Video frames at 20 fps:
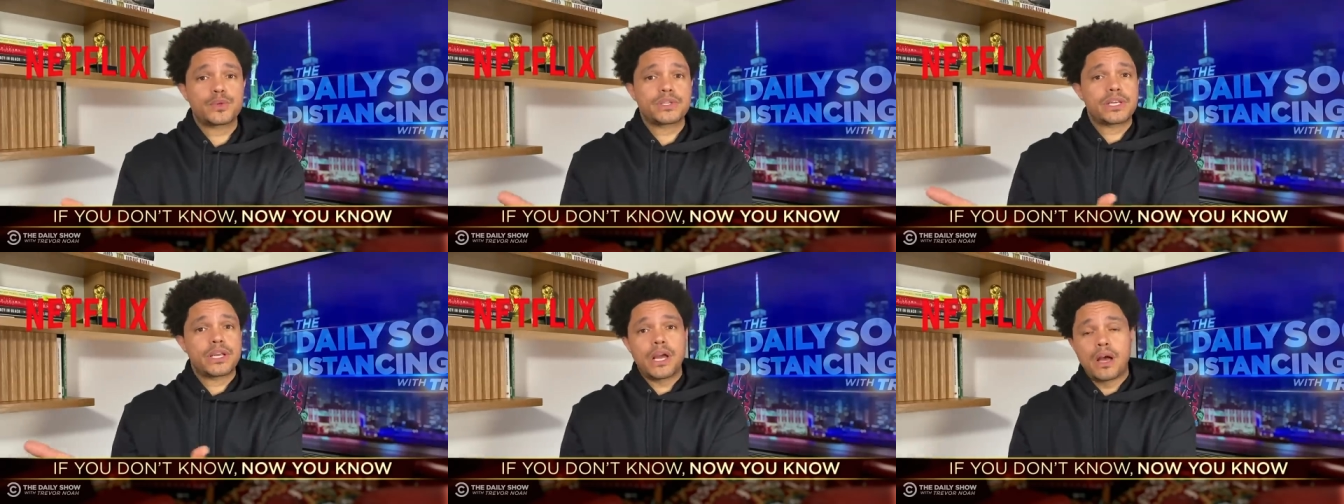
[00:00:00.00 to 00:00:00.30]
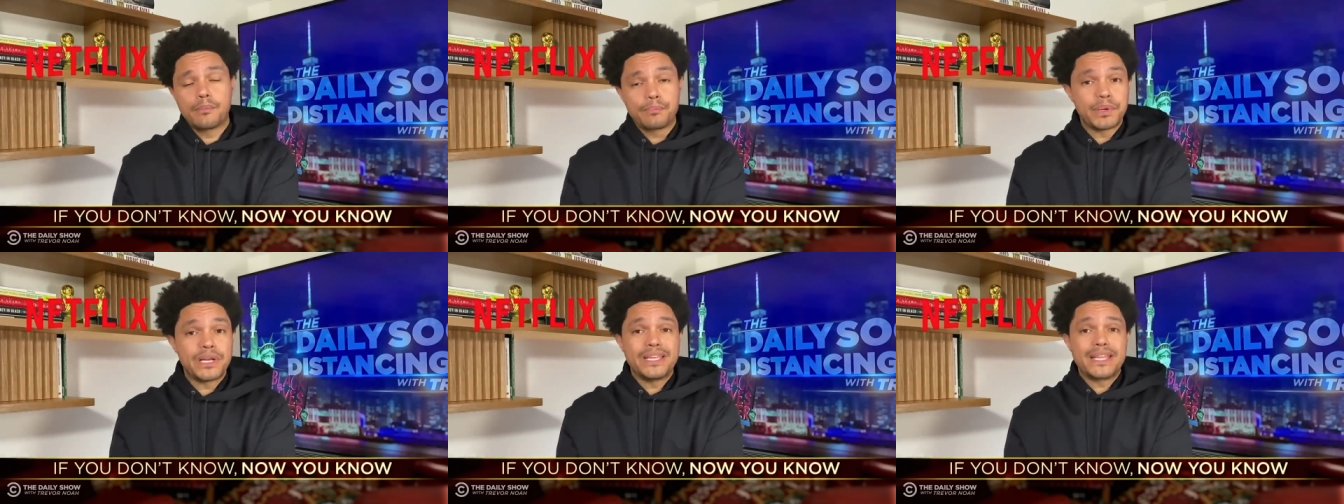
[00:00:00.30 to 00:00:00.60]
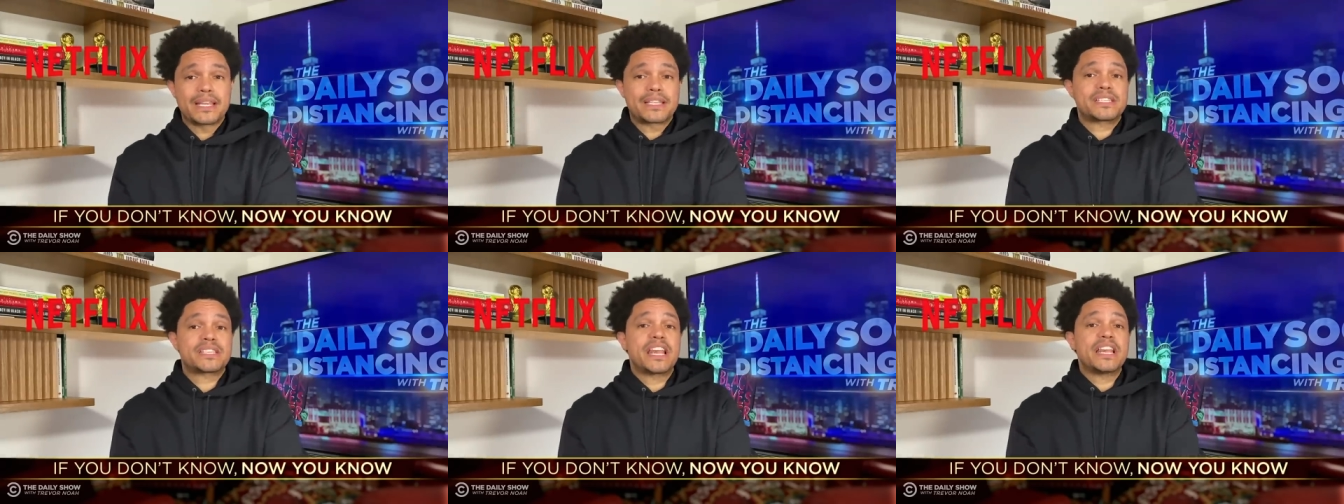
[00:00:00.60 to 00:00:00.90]
was a company
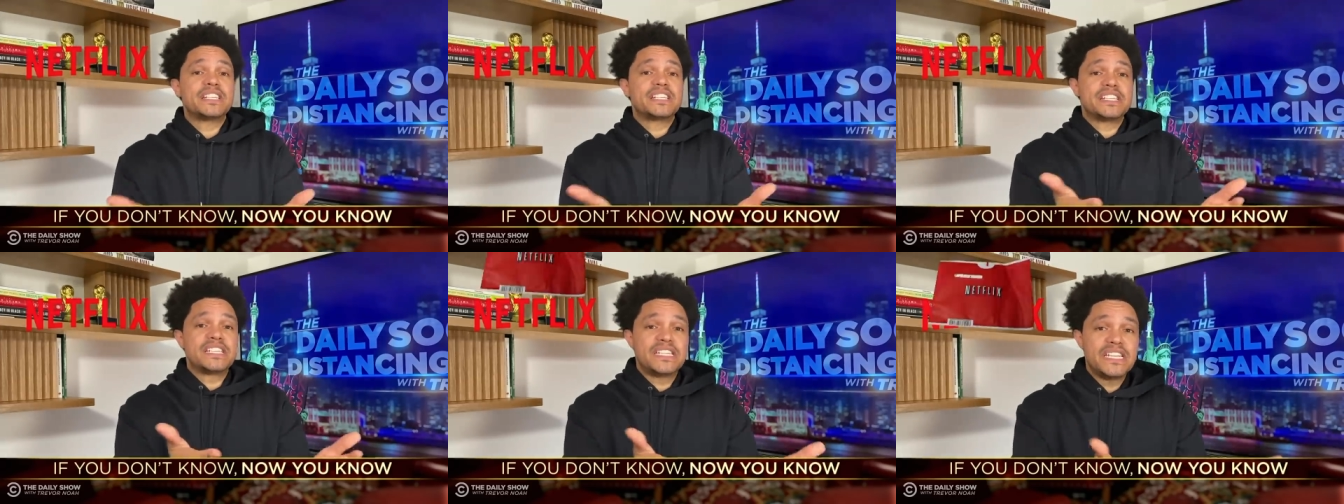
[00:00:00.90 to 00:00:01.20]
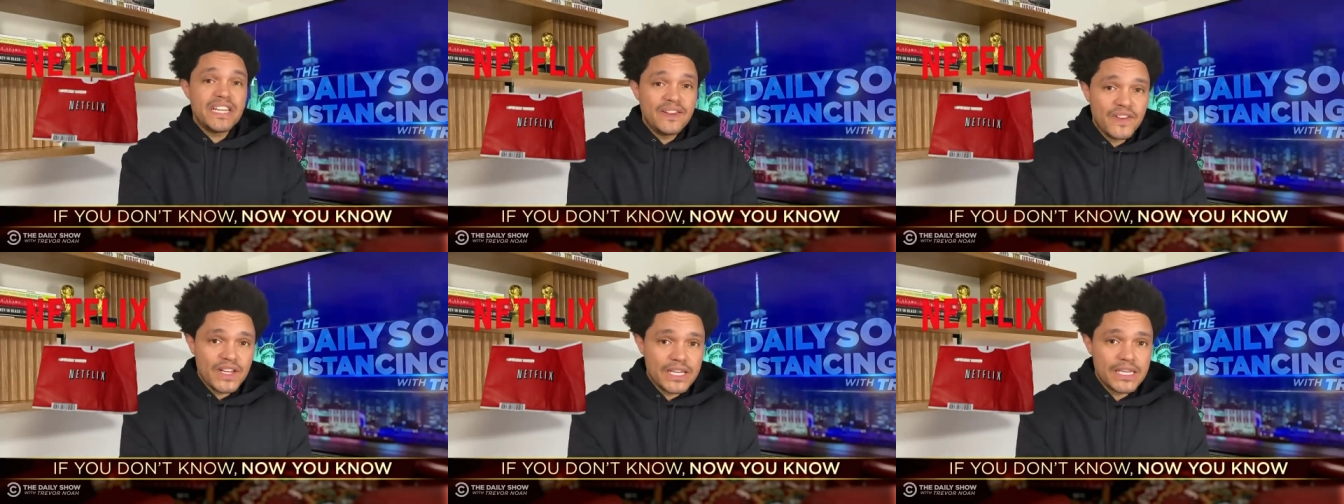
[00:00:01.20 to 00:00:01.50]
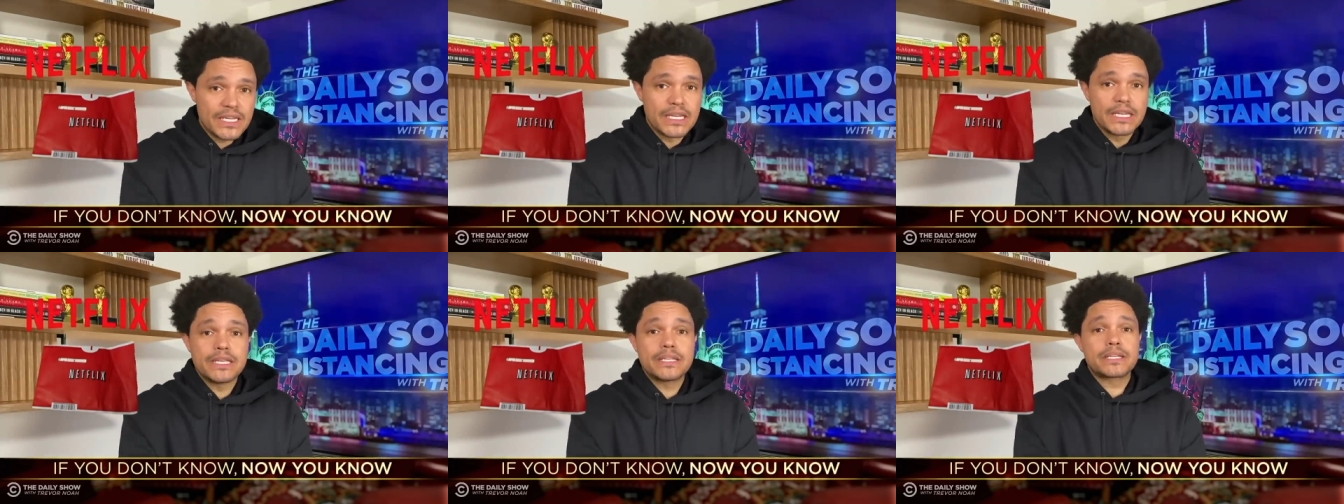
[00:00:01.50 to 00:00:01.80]
that sent
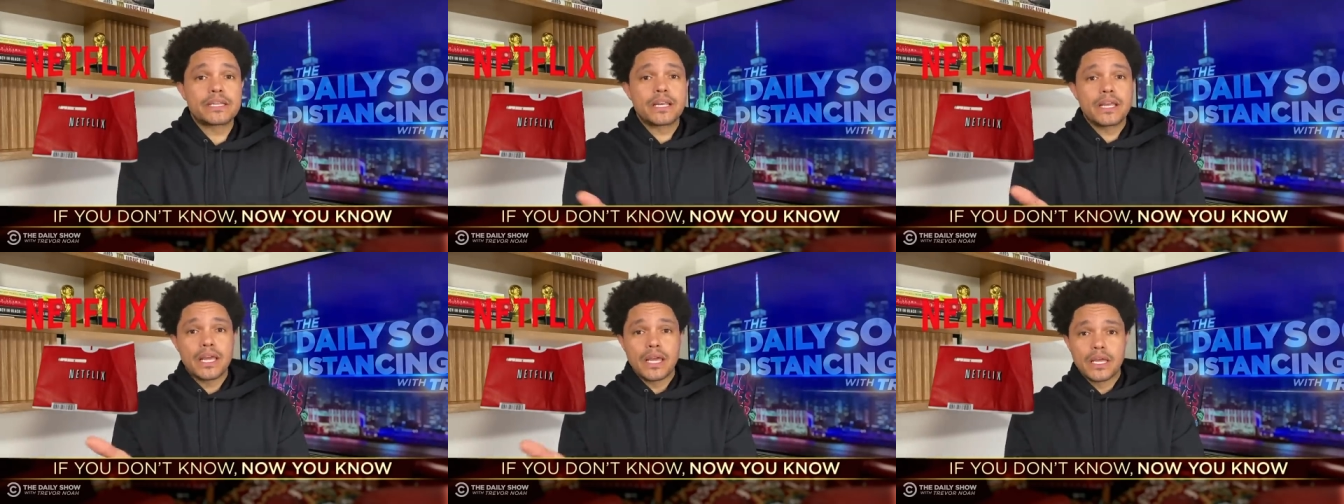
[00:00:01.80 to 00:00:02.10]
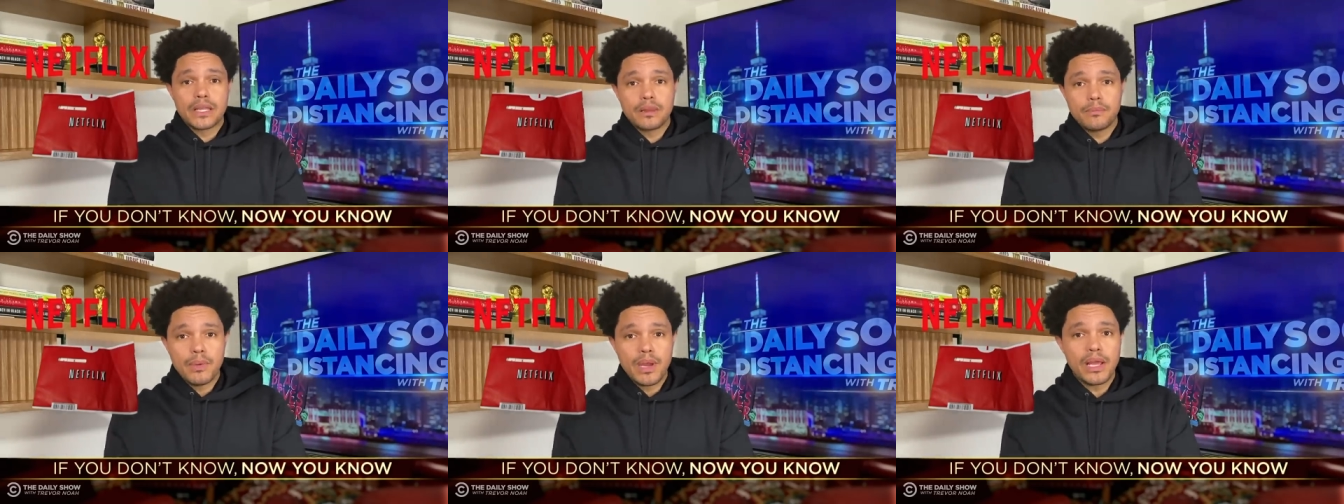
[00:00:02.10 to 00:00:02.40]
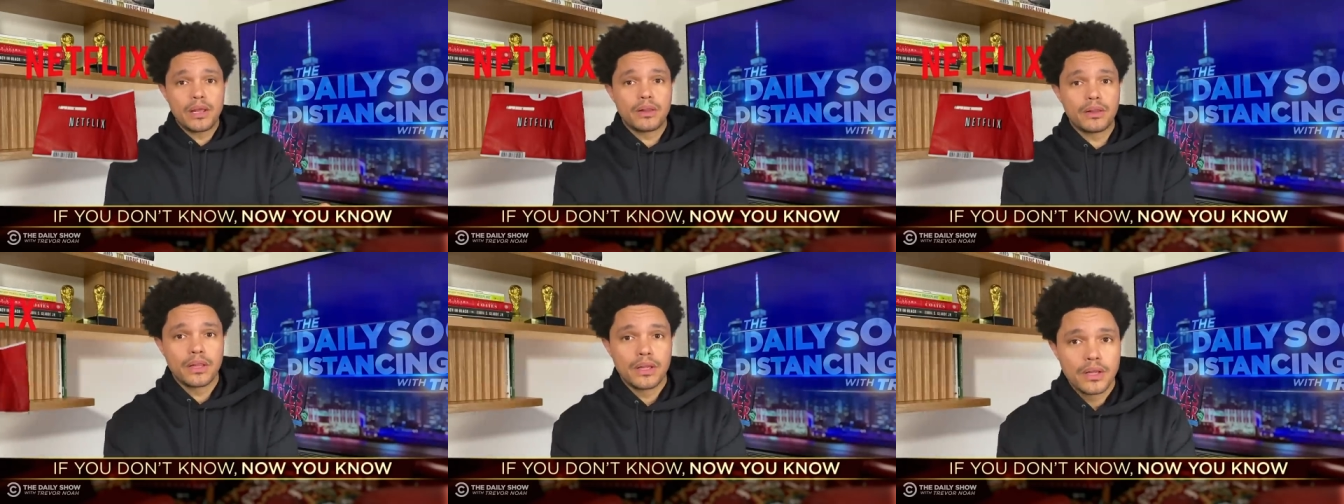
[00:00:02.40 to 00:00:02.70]
DVDs in the
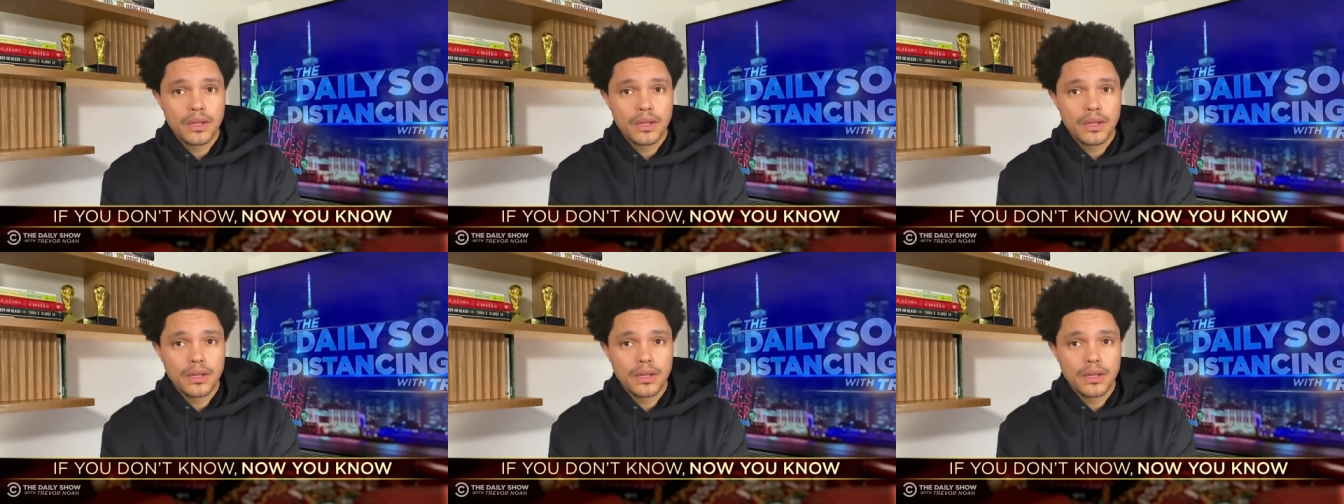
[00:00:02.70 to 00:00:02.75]
mail.